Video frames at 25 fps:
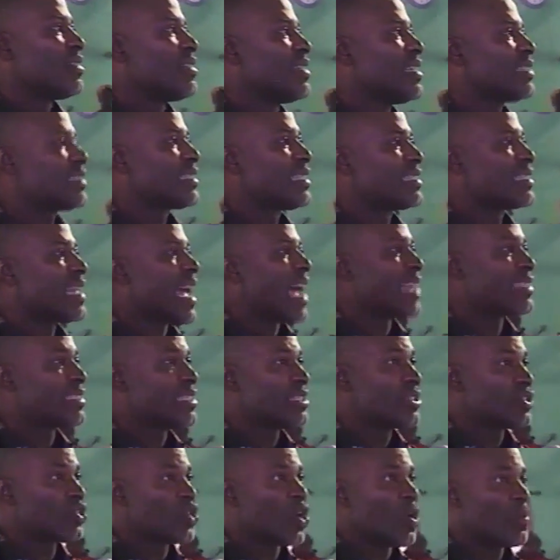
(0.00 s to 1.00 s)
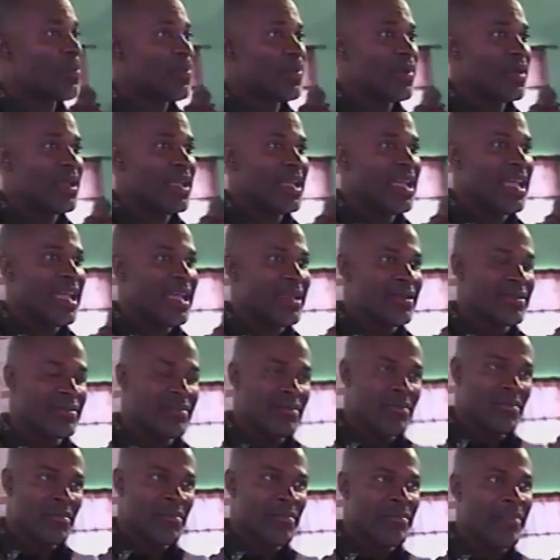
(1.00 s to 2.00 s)
this is as he stopped in
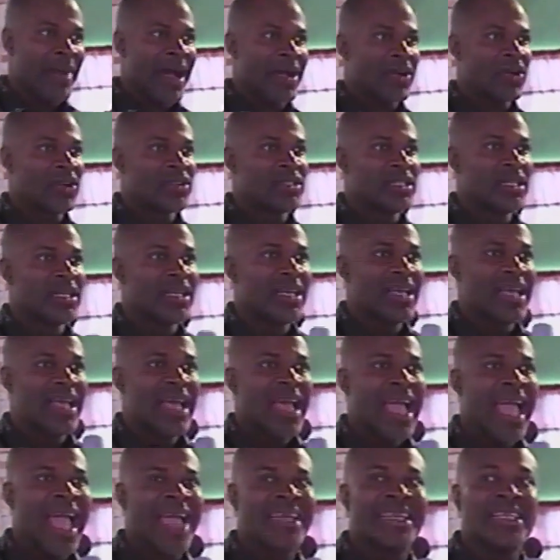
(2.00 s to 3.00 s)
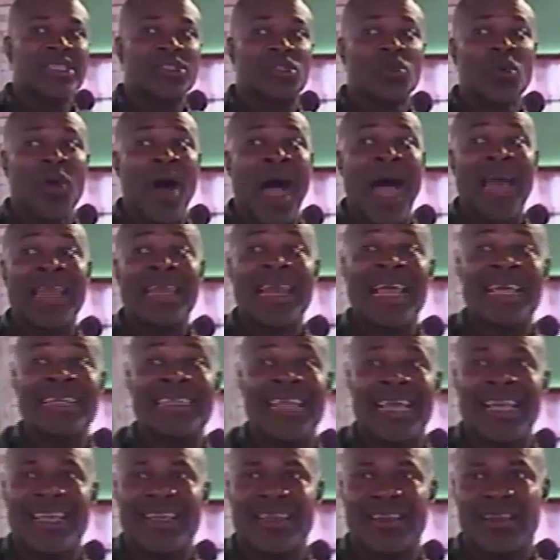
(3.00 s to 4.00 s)
Makodi, heading to
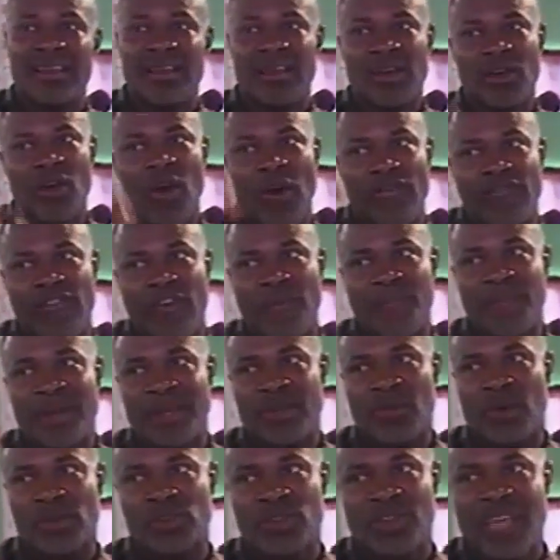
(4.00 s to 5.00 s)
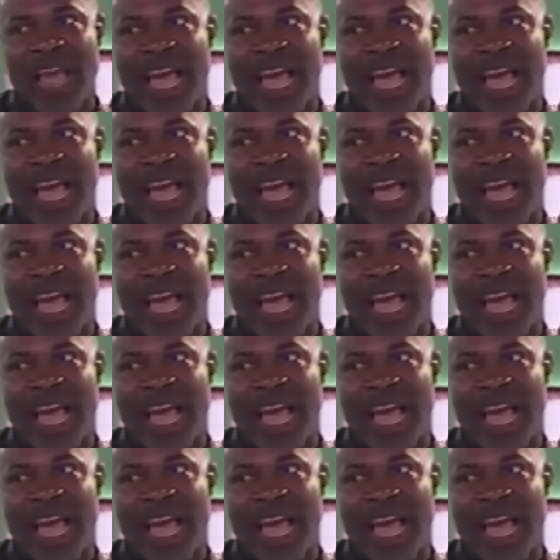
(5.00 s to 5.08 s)
Alede. God forbid, what to